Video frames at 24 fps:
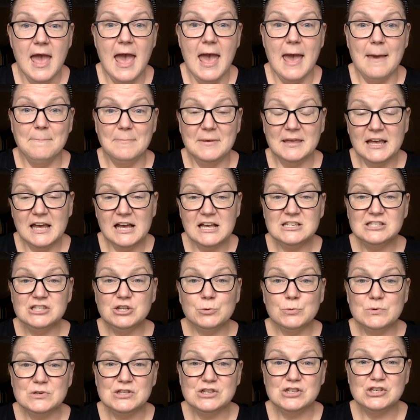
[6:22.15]
And because
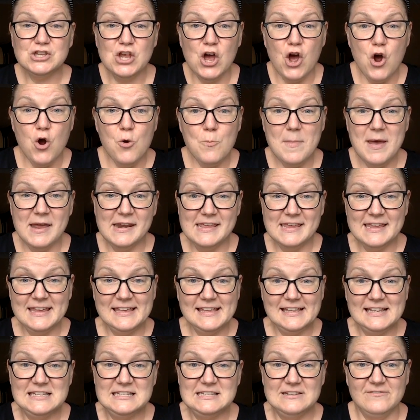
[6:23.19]
there were so many
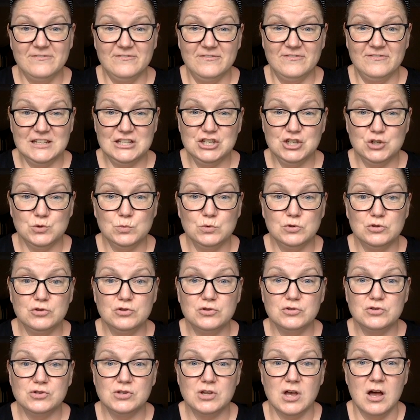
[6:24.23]

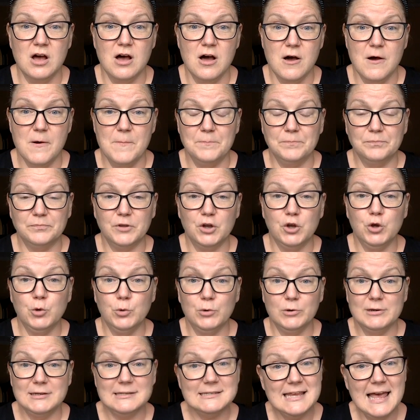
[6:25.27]
individuals um, who
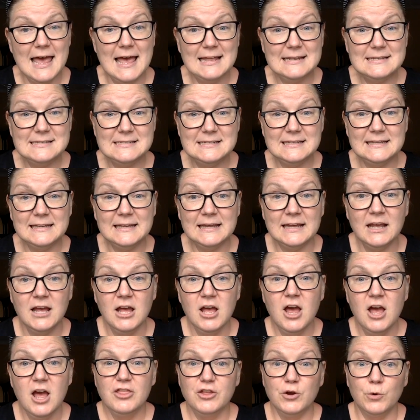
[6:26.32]
were attending,
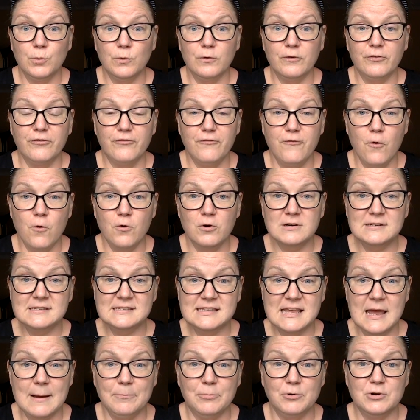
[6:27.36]
there were four
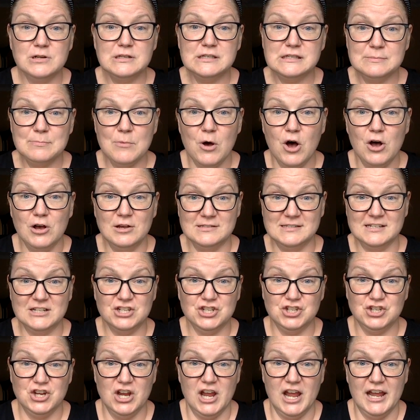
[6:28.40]
separate smalls
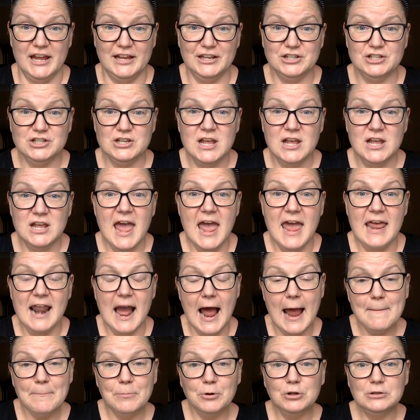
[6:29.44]
exchange. And
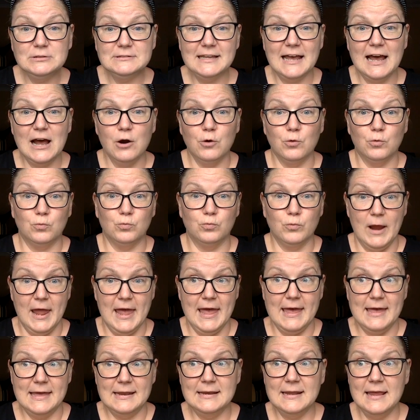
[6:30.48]
I pulled out
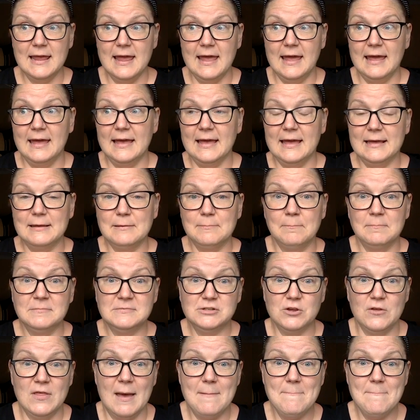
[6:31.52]
red. And
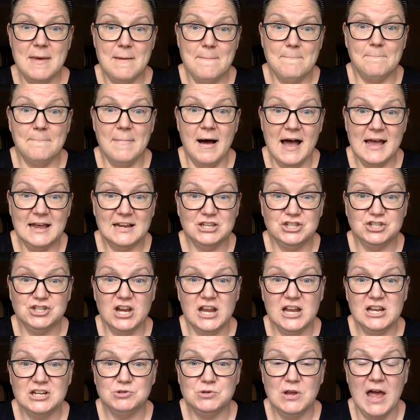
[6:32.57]
so that meant my
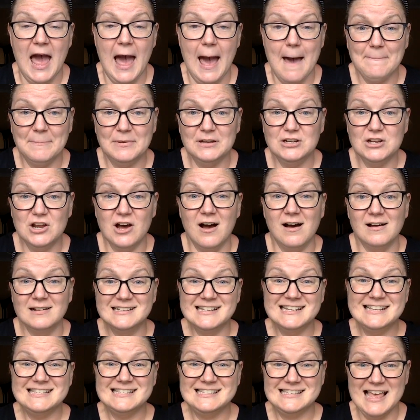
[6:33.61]
exchange happened
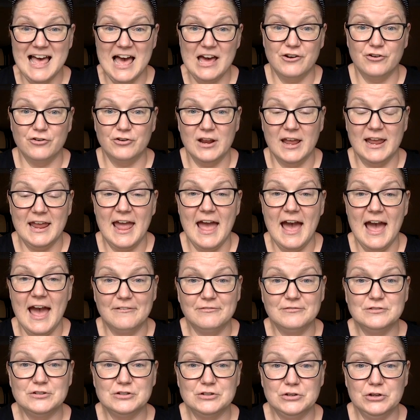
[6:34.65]
on Saturday
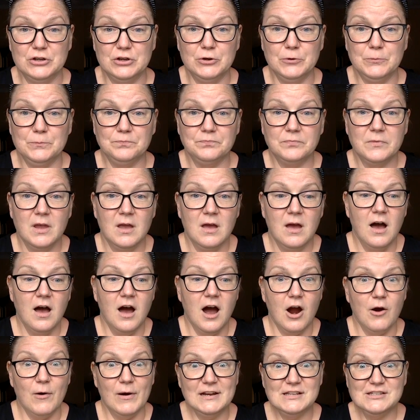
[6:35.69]
afternoon.
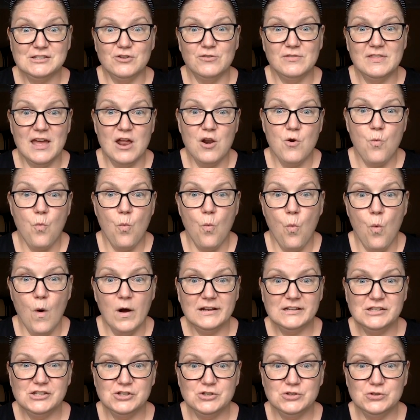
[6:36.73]
All right, so then
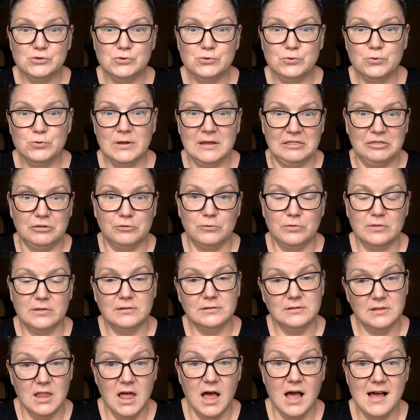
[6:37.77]
once you get through the
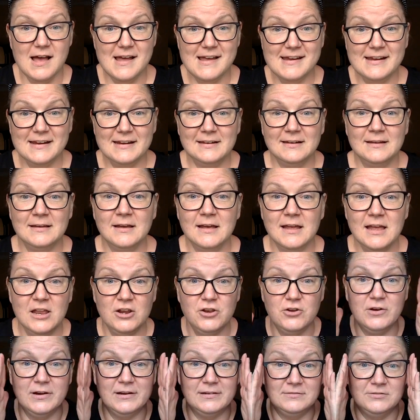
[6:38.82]
line
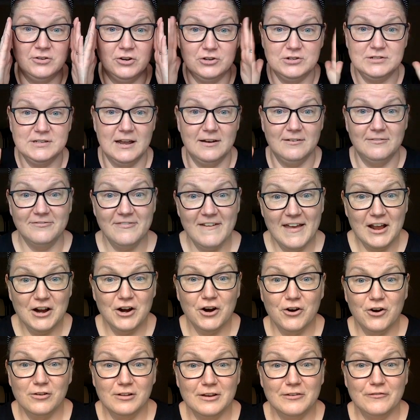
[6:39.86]
and you're, you're done
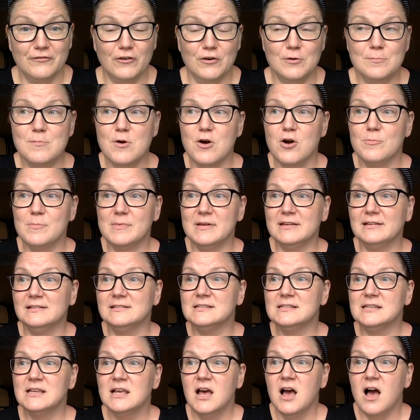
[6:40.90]
fangirling for a
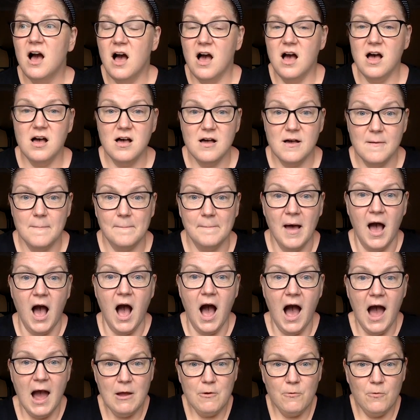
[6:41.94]
moment, um,
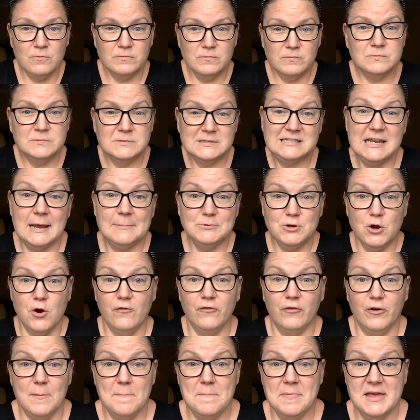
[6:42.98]
I stepped
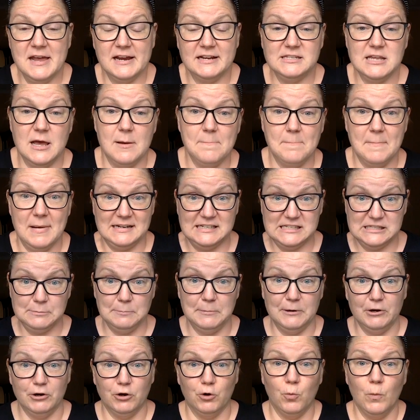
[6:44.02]
over and picked up my
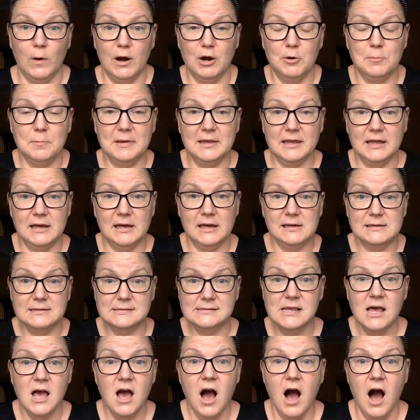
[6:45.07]
spirit wear
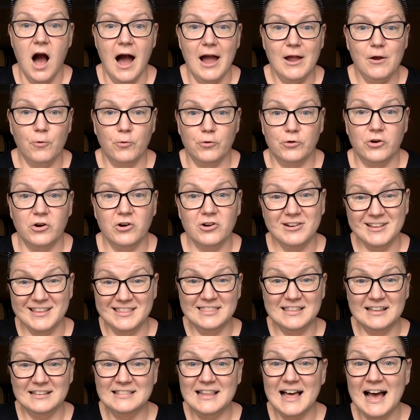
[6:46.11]
because I ordered
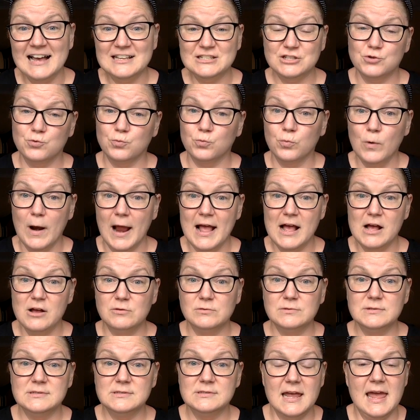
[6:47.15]
in the last
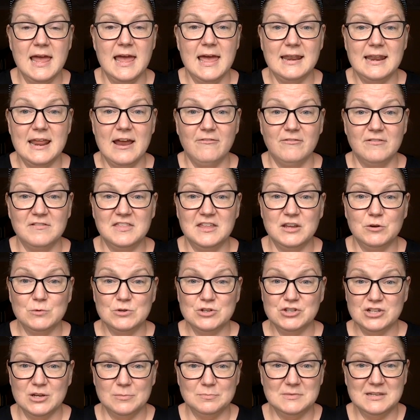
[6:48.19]
round and everything
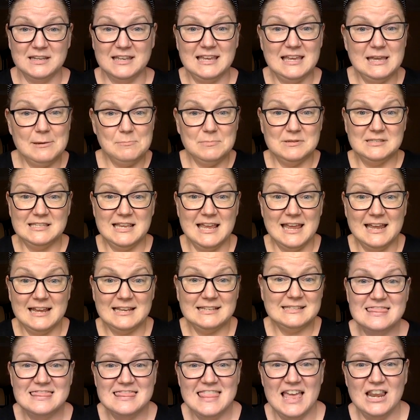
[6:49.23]
was shipped to
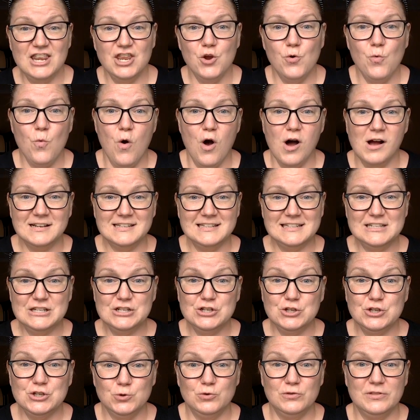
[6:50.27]
keepsakes. Then you walked
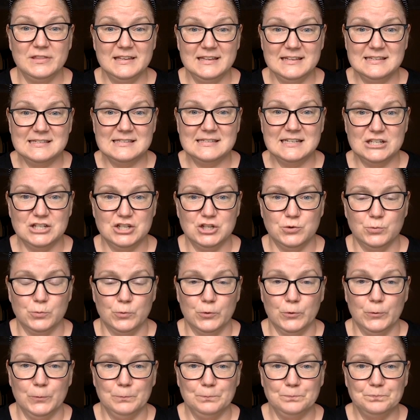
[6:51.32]
into the stitchy
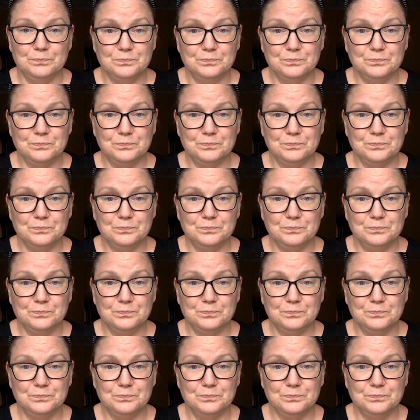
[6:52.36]
room.